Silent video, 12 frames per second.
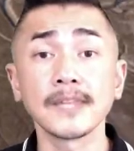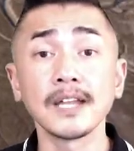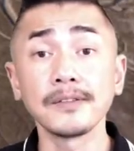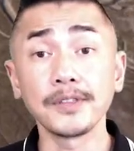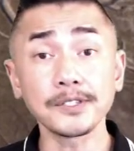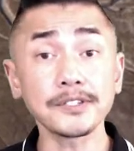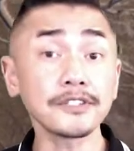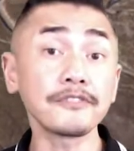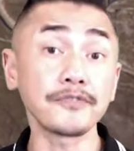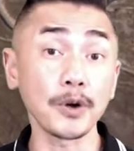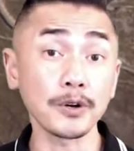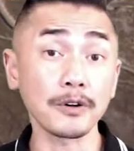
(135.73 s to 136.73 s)
This is a
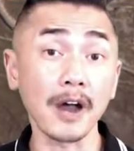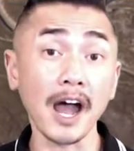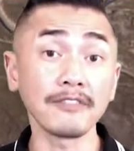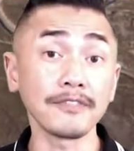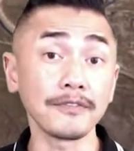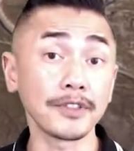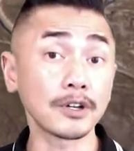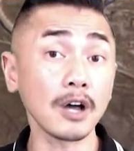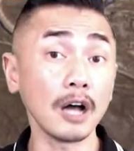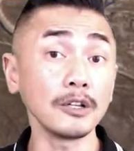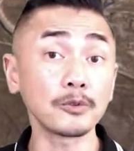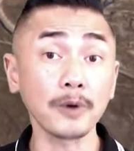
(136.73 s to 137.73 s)
photograph of the
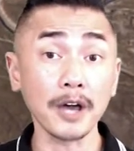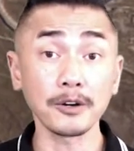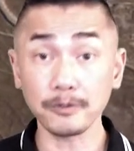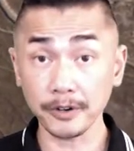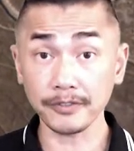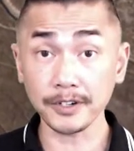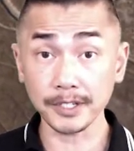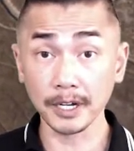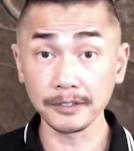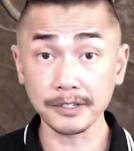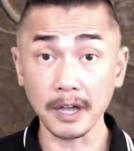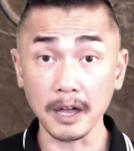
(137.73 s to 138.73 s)
Colorado River
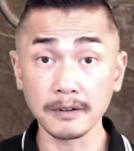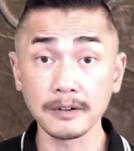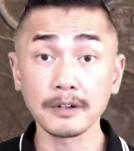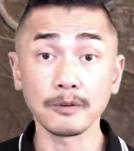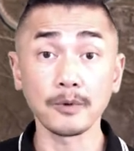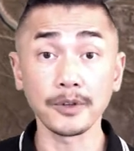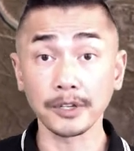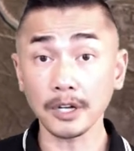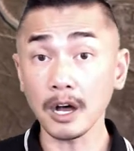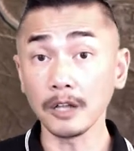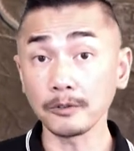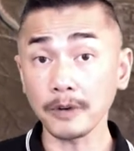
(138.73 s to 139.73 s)
Delta, where the
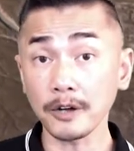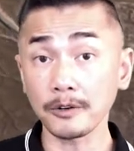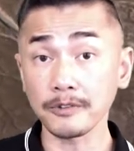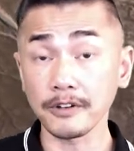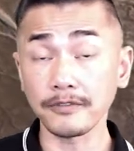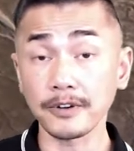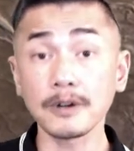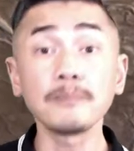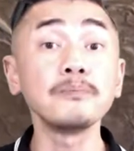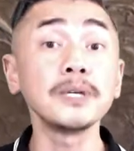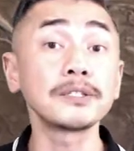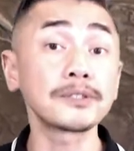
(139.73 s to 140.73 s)
Colorado River
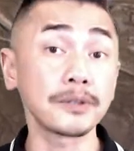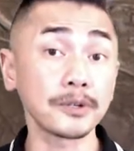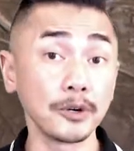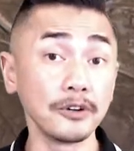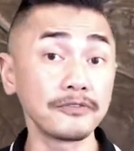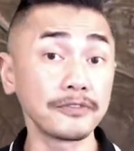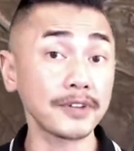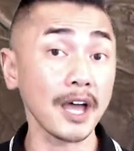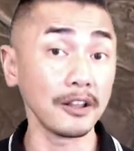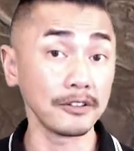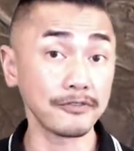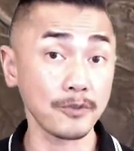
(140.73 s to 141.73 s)
meets the Gulf of
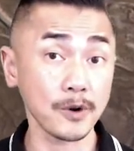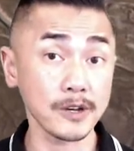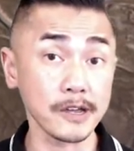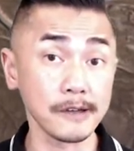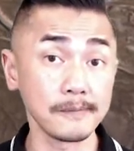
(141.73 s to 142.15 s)
California.